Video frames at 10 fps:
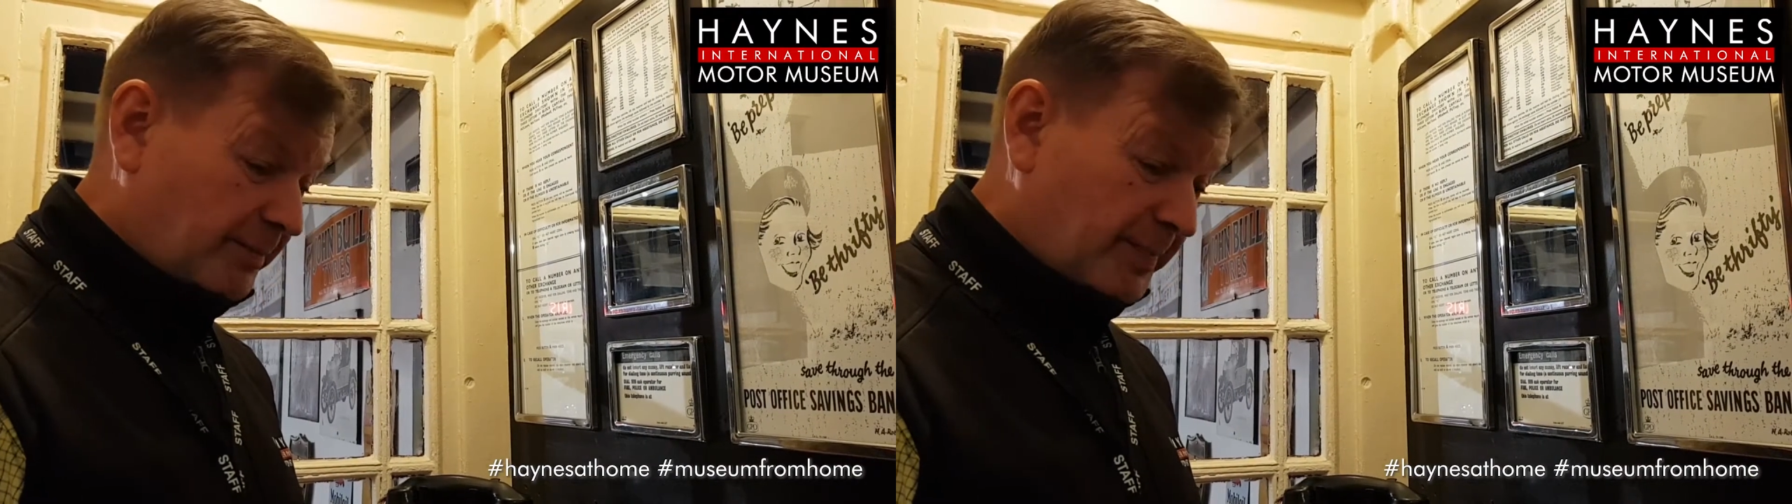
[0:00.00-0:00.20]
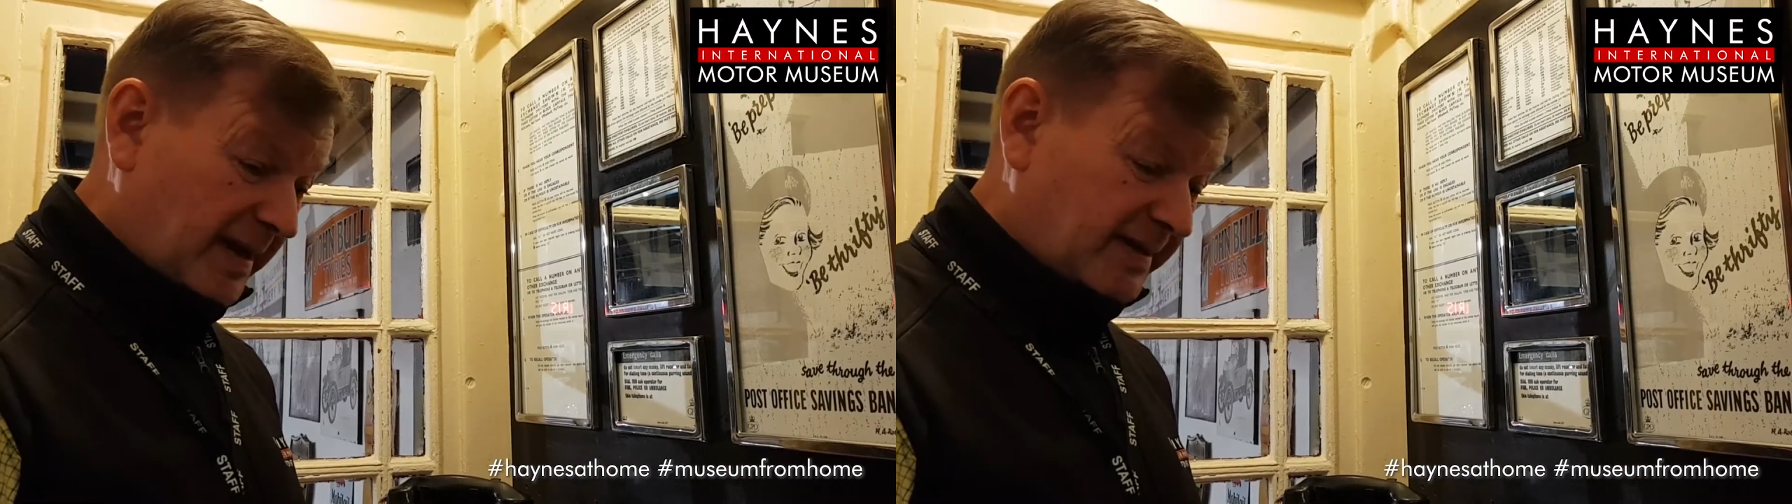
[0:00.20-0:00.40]

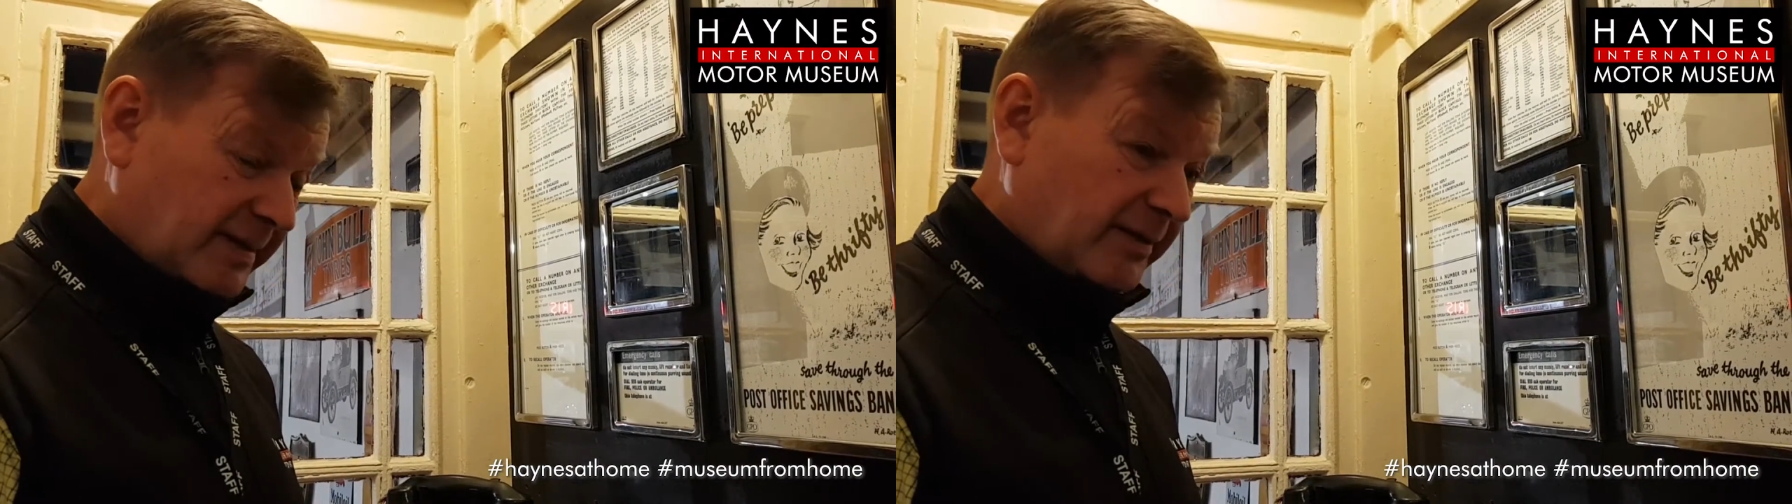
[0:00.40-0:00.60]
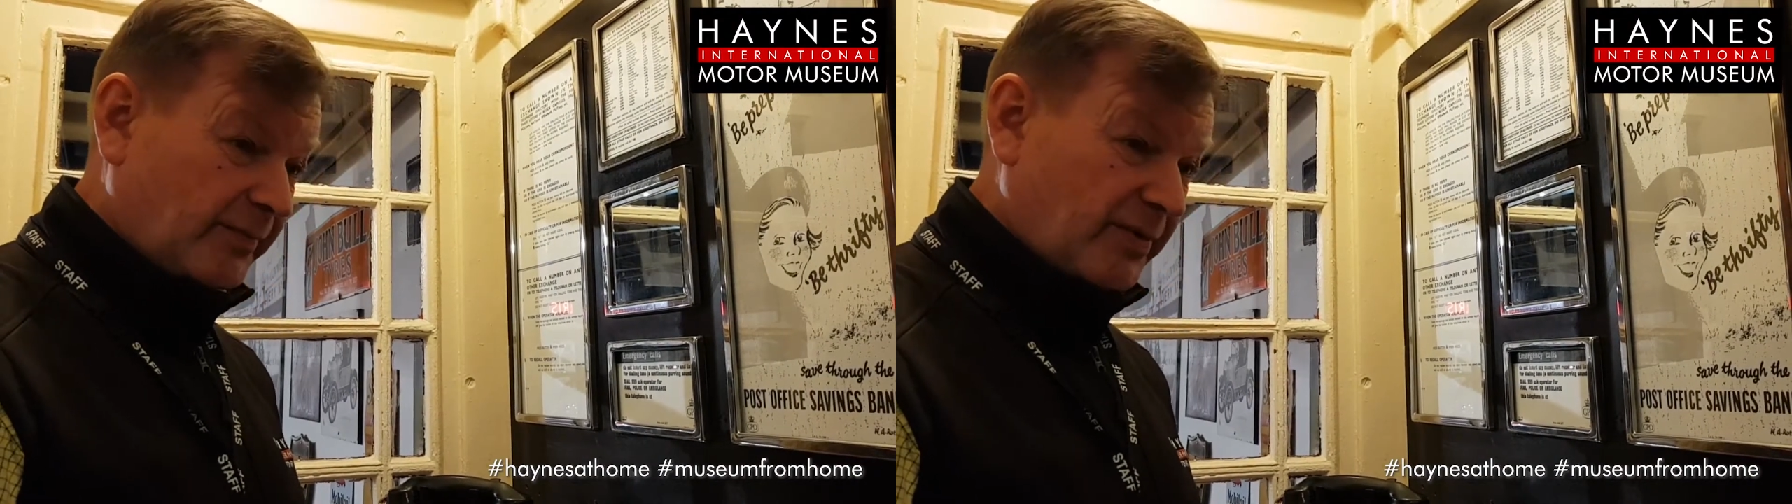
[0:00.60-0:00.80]
bit
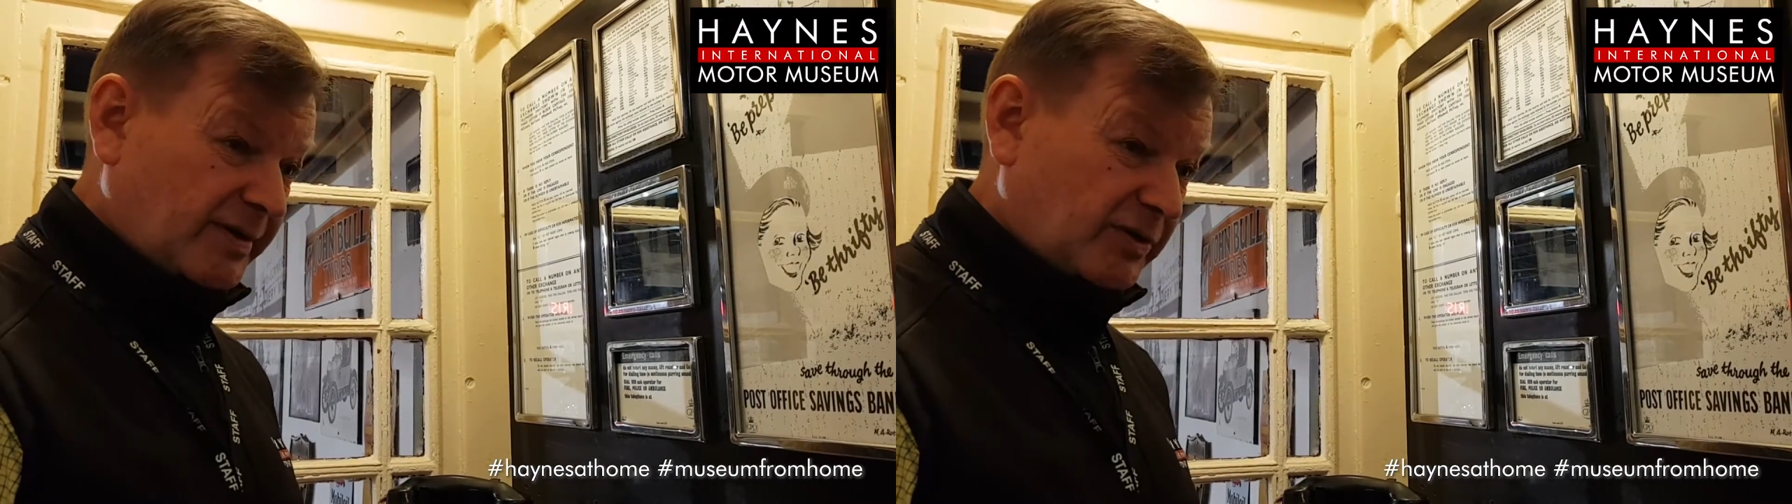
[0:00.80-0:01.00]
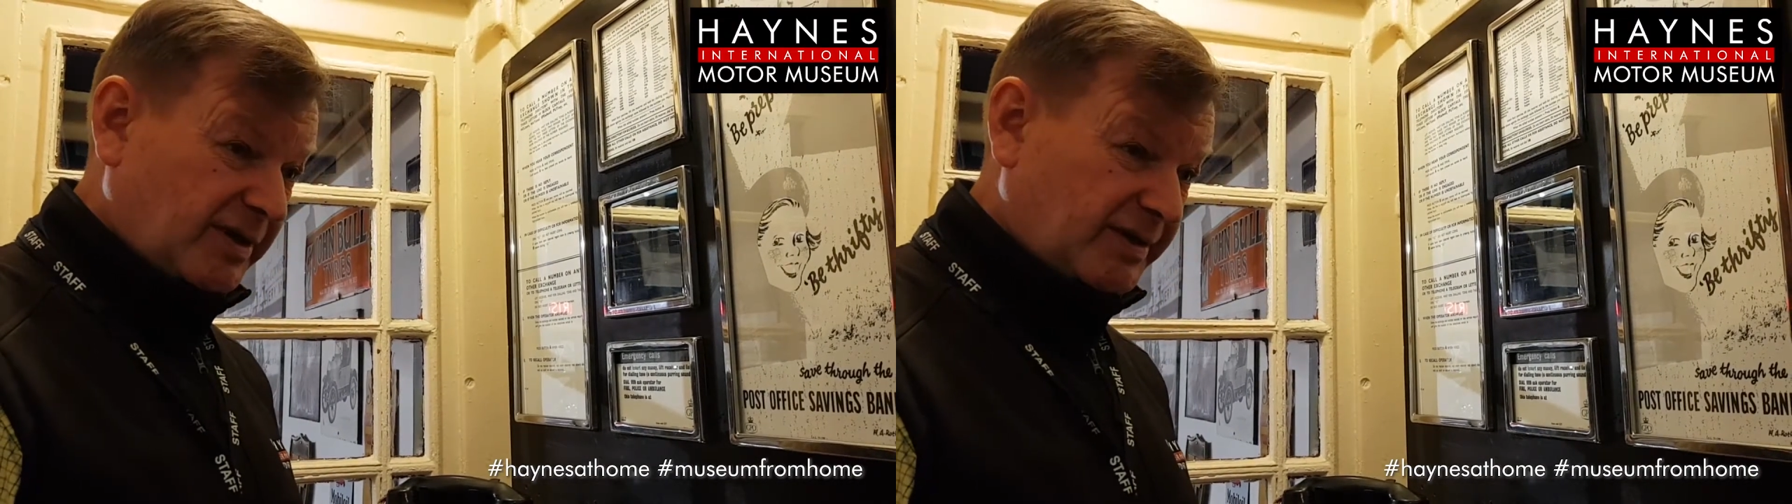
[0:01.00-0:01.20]
of
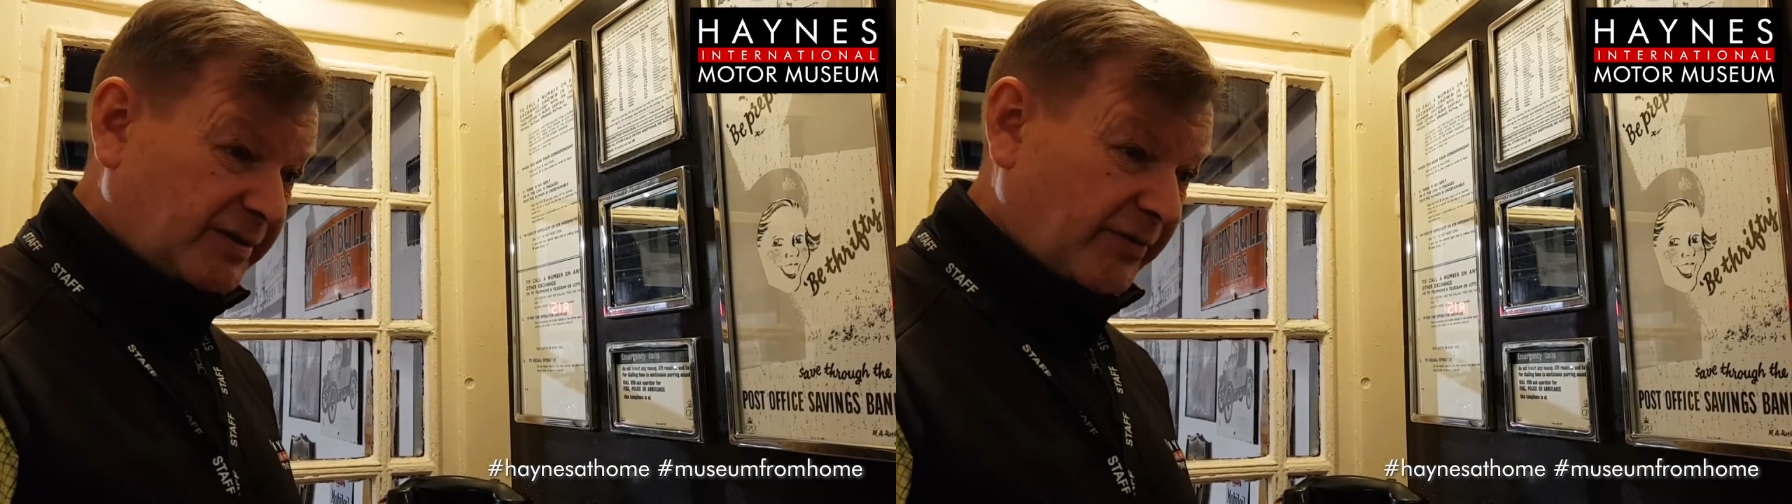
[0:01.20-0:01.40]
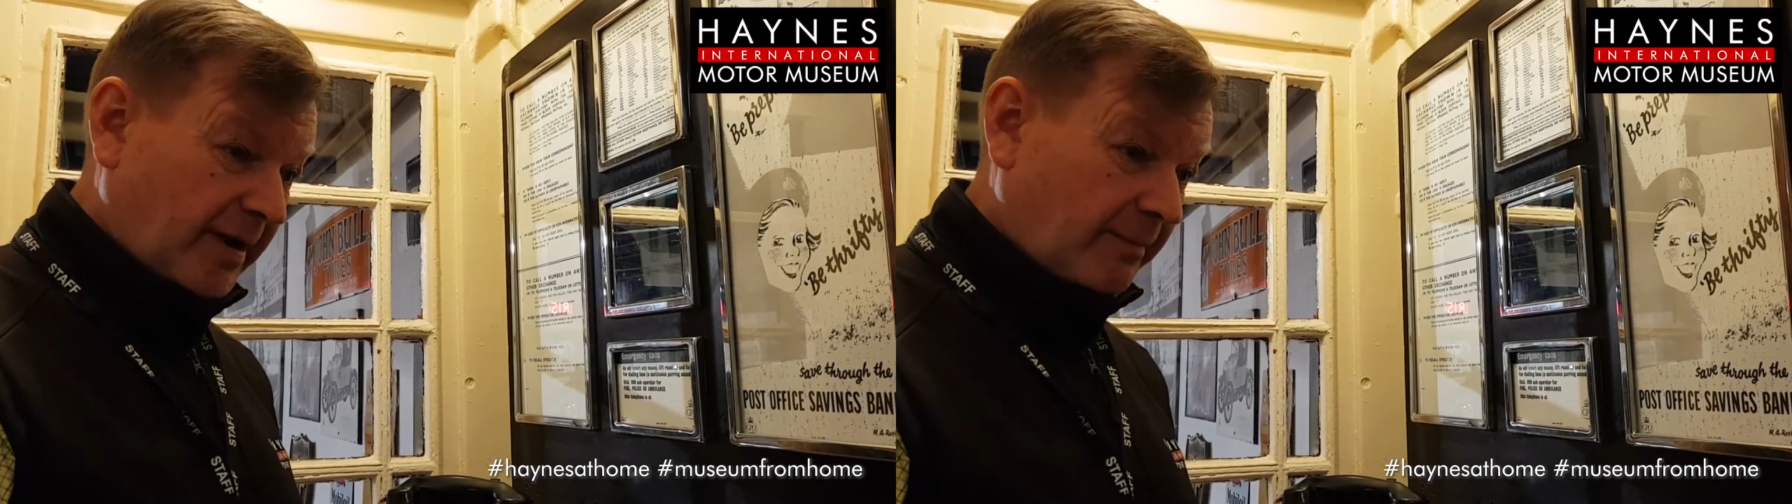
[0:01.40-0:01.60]
British history.